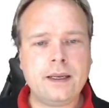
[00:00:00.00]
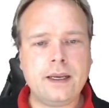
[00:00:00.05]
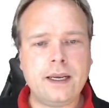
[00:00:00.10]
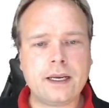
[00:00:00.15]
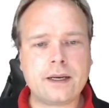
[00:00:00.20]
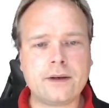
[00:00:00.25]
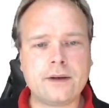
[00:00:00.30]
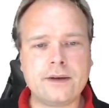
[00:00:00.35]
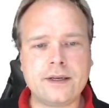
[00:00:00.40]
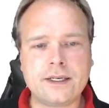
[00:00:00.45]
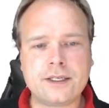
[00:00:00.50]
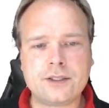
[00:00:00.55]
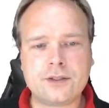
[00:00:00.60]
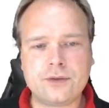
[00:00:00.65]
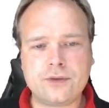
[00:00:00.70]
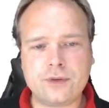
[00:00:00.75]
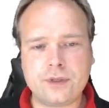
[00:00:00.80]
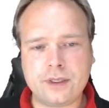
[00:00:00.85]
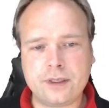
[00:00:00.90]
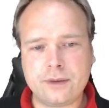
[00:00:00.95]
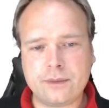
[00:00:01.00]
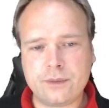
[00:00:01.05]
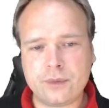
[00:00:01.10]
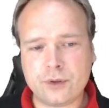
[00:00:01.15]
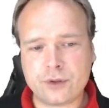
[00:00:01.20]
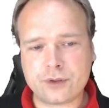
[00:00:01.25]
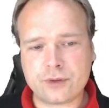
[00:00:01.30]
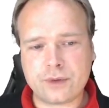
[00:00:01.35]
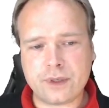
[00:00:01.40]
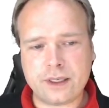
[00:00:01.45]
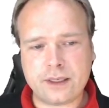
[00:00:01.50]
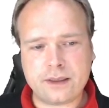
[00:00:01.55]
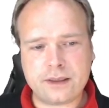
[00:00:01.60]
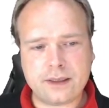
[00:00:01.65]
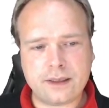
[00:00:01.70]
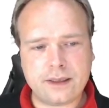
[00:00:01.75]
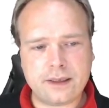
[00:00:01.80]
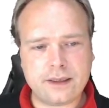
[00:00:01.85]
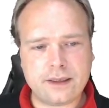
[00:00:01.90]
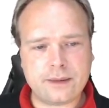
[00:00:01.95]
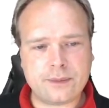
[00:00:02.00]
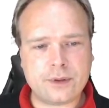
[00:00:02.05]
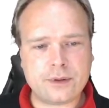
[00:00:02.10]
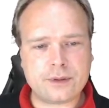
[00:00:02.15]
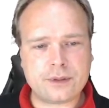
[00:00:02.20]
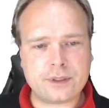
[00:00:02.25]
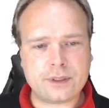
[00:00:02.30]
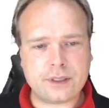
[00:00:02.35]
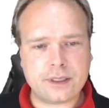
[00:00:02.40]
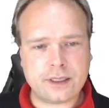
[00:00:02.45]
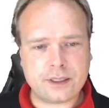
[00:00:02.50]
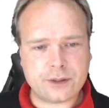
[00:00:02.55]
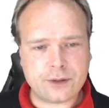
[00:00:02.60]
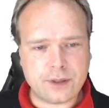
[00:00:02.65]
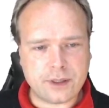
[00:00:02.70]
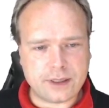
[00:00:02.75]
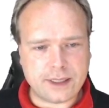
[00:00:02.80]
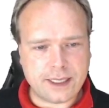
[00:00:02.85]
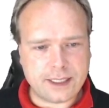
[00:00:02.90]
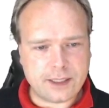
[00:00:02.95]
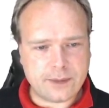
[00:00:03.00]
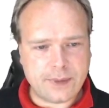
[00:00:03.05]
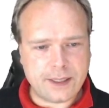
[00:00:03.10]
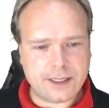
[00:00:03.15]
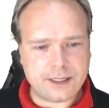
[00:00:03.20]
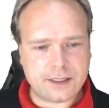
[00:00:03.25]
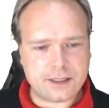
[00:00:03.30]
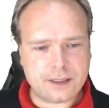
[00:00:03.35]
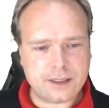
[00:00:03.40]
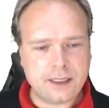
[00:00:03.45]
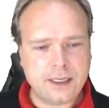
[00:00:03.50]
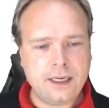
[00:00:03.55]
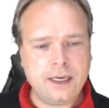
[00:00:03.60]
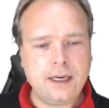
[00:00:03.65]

It connects to the PostSQL database,